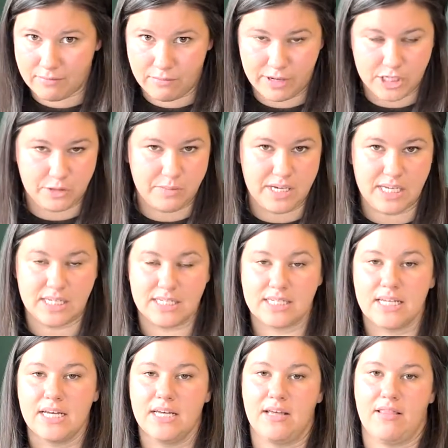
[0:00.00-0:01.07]
which means
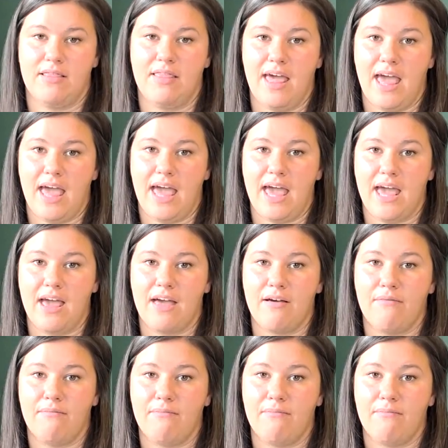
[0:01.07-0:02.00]
they